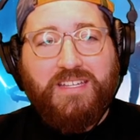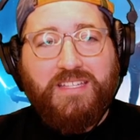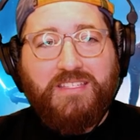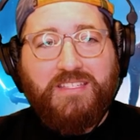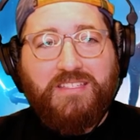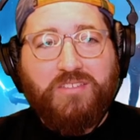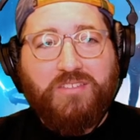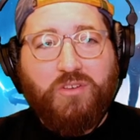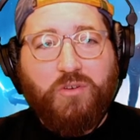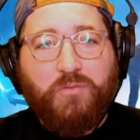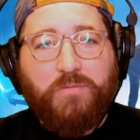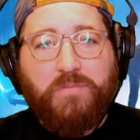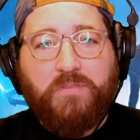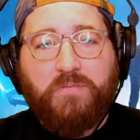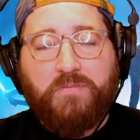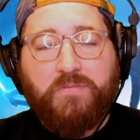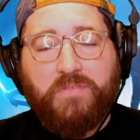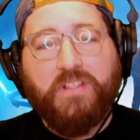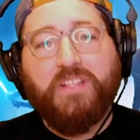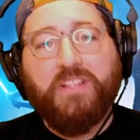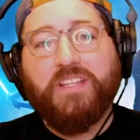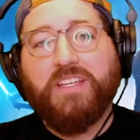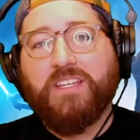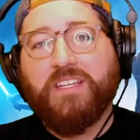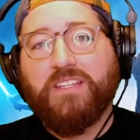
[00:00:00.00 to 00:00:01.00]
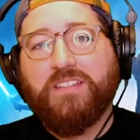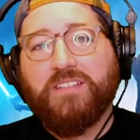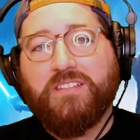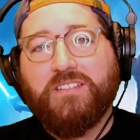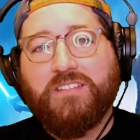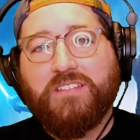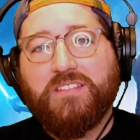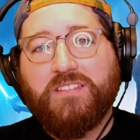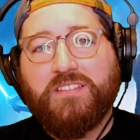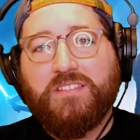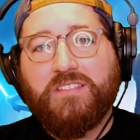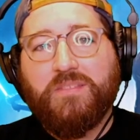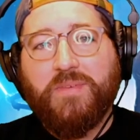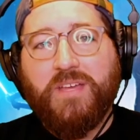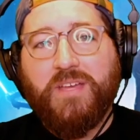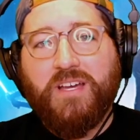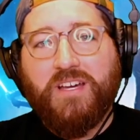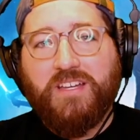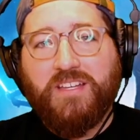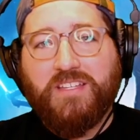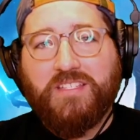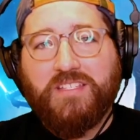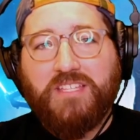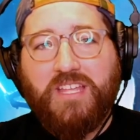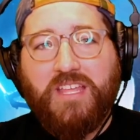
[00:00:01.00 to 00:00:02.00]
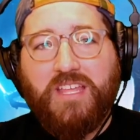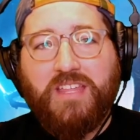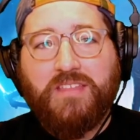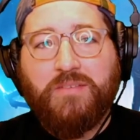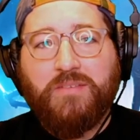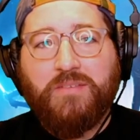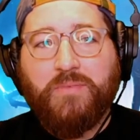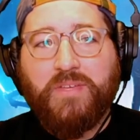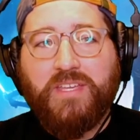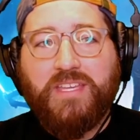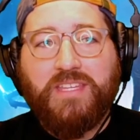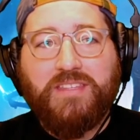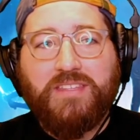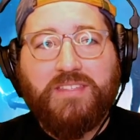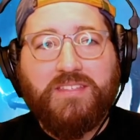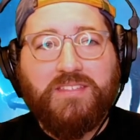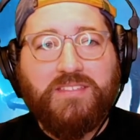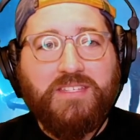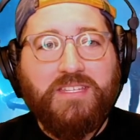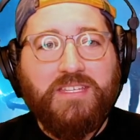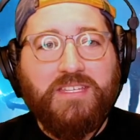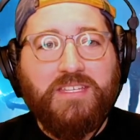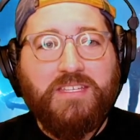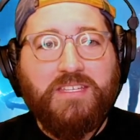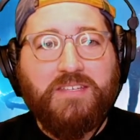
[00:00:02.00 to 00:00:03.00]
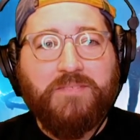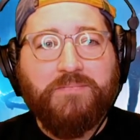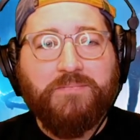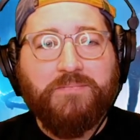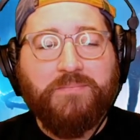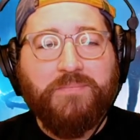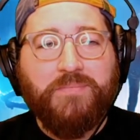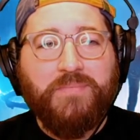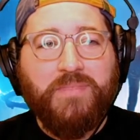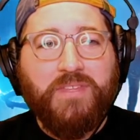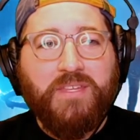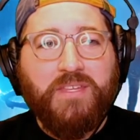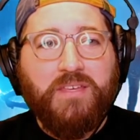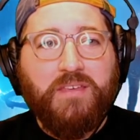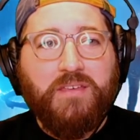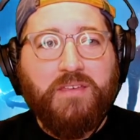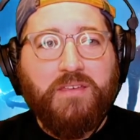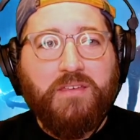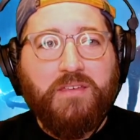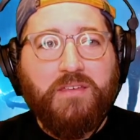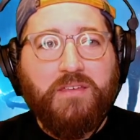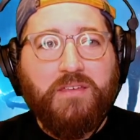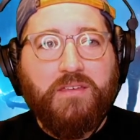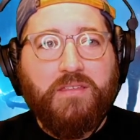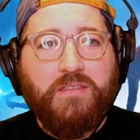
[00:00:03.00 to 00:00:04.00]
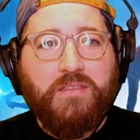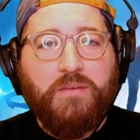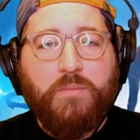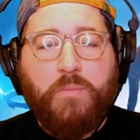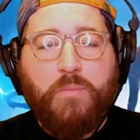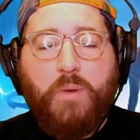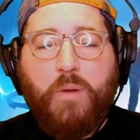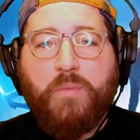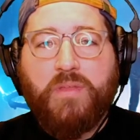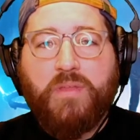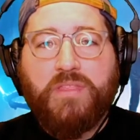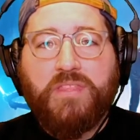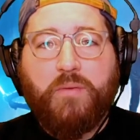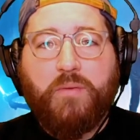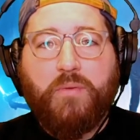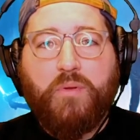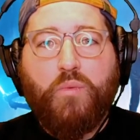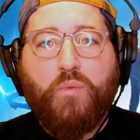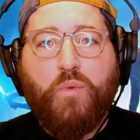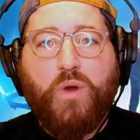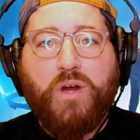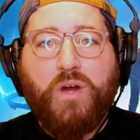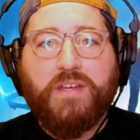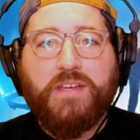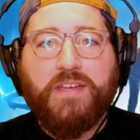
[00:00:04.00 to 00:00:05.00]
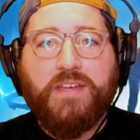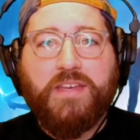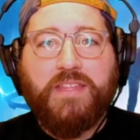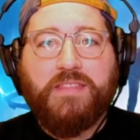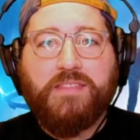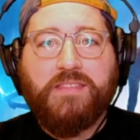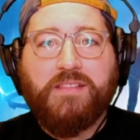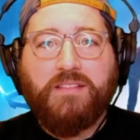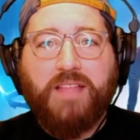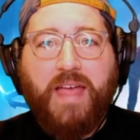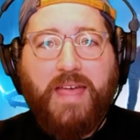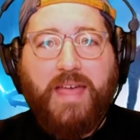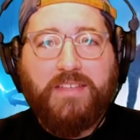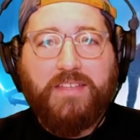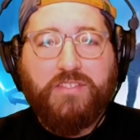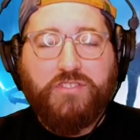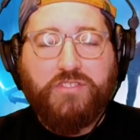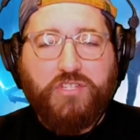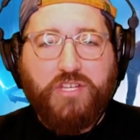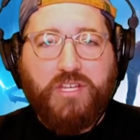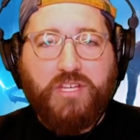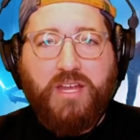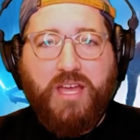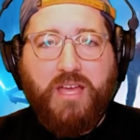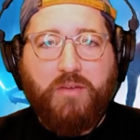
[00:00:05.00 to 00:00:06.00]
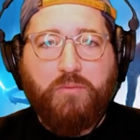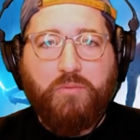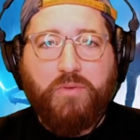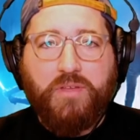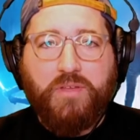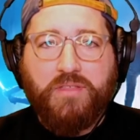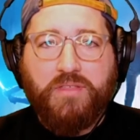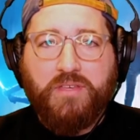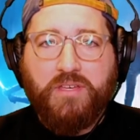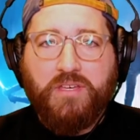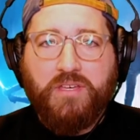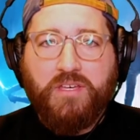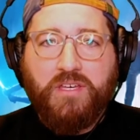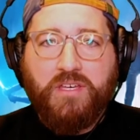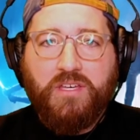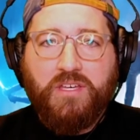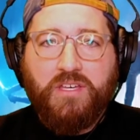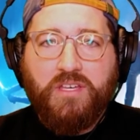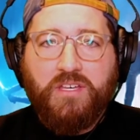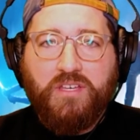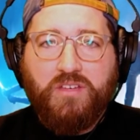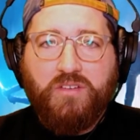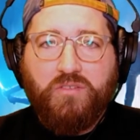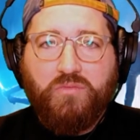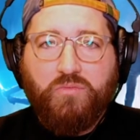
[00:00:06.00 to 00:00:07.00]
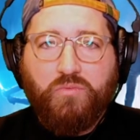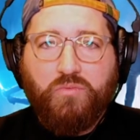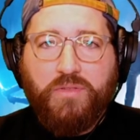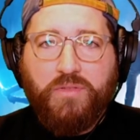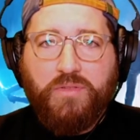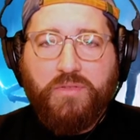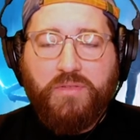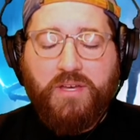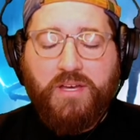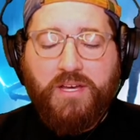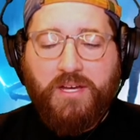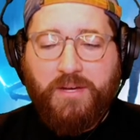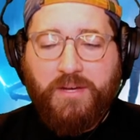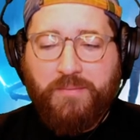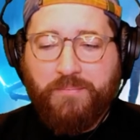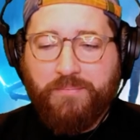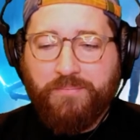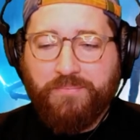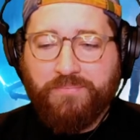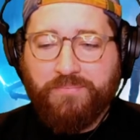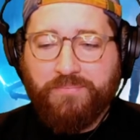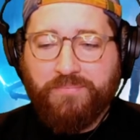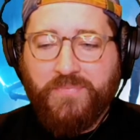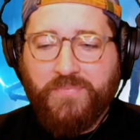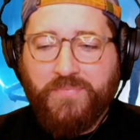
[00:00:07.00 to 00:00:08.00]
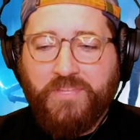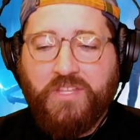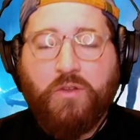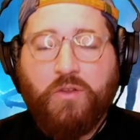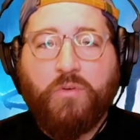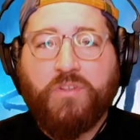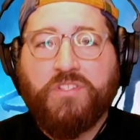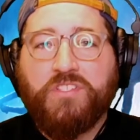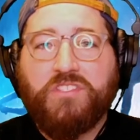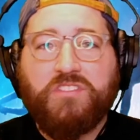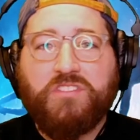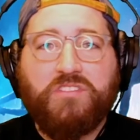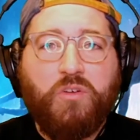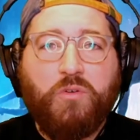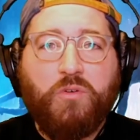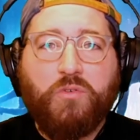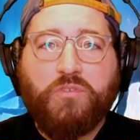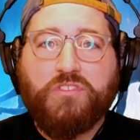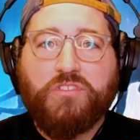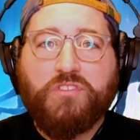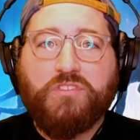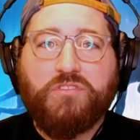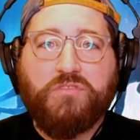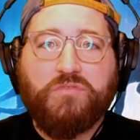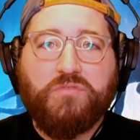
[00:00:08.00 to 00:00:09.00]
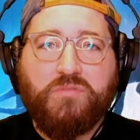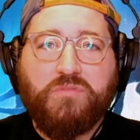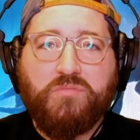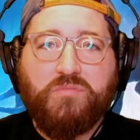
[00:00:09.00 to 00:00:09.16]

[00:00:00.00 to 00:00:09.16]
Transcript: so fulfilling, to be honest. And then we get to see the moment that we wanted in The Last Jedi with on Snoke's